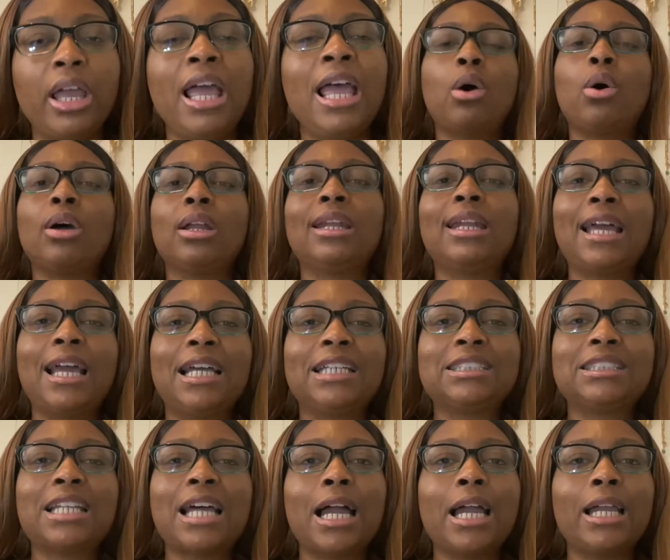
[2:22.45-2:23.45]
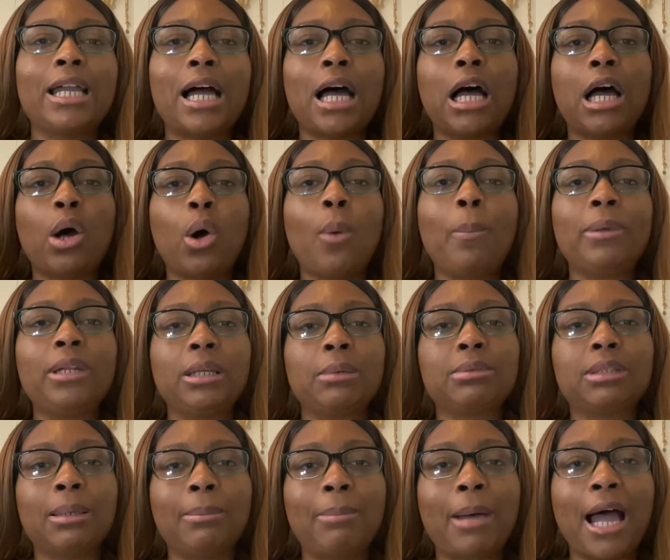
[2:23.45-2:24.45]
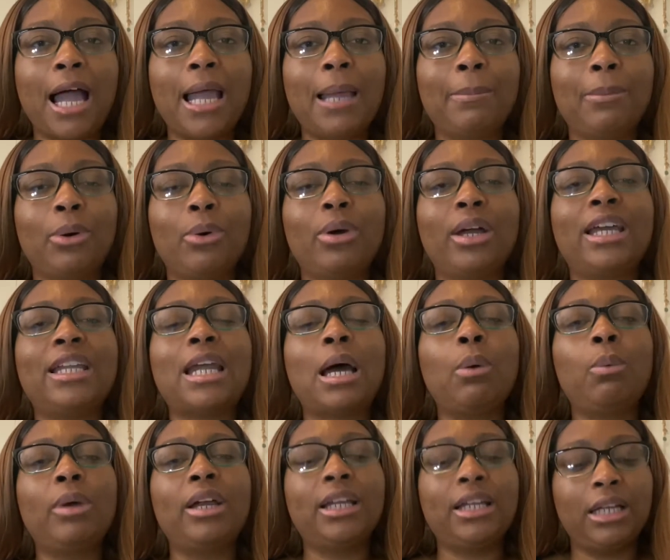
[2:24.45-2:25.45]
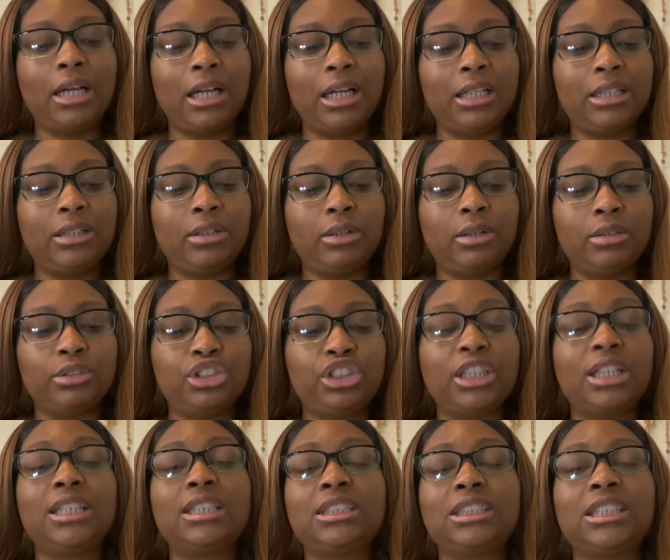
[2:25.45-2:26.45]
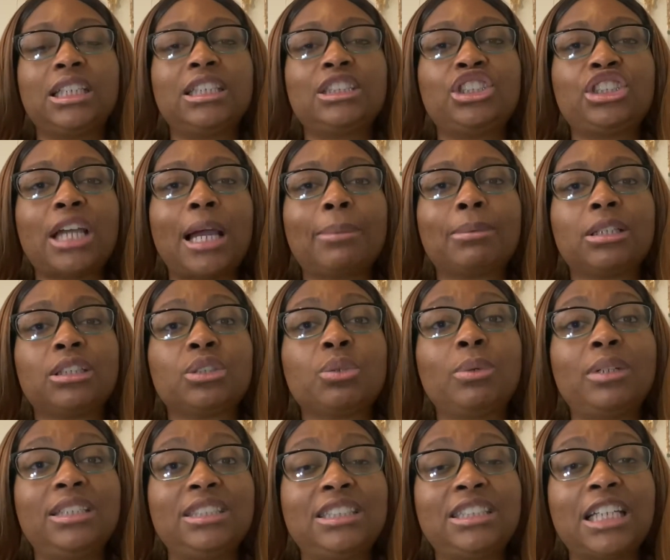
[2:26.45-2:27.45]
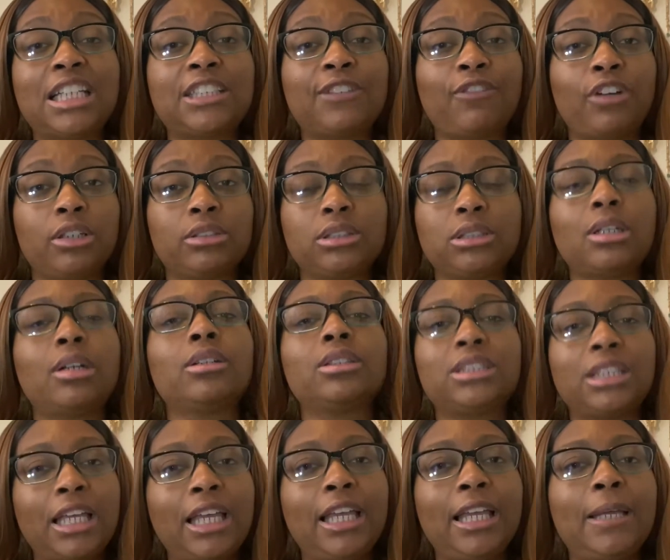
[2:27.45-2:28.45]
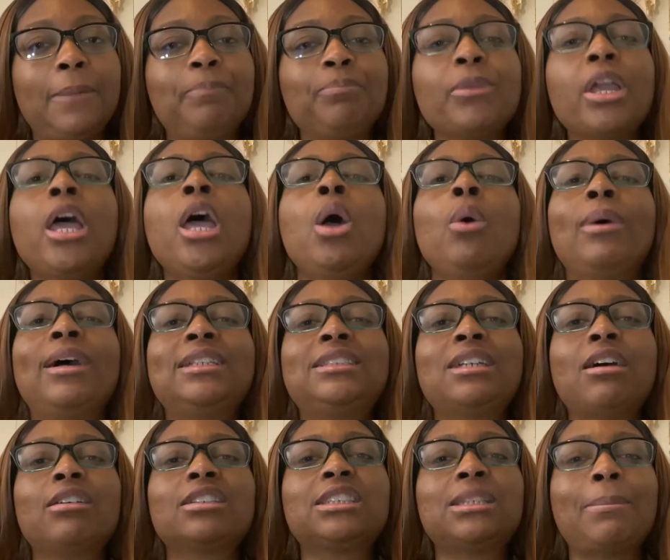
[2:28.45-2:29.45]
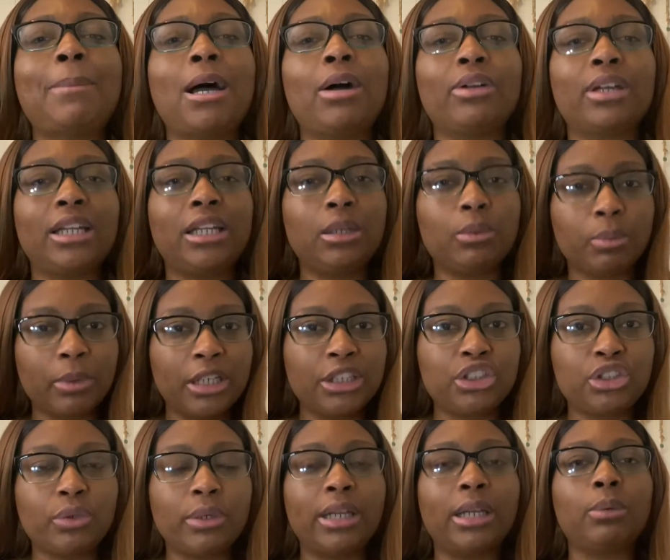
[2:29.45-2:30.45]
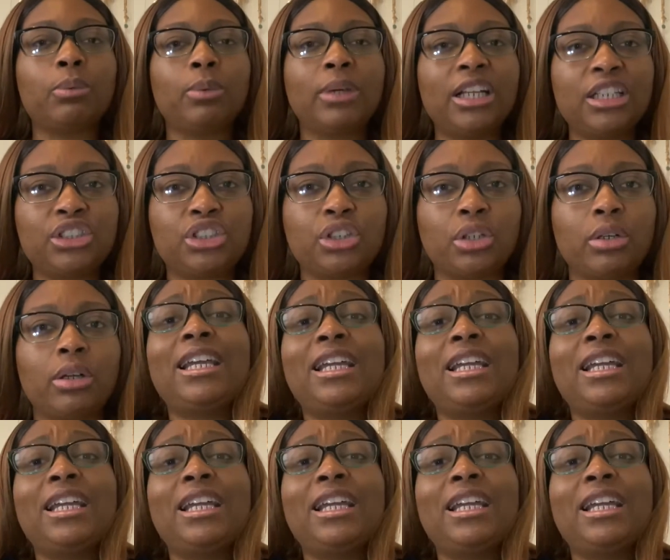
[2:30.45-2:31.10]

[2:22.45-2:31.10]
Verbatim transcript: On last night, I opened up the Bible and I went under Genesis chapter 26, verse 13, where it talks about getting richer and richer.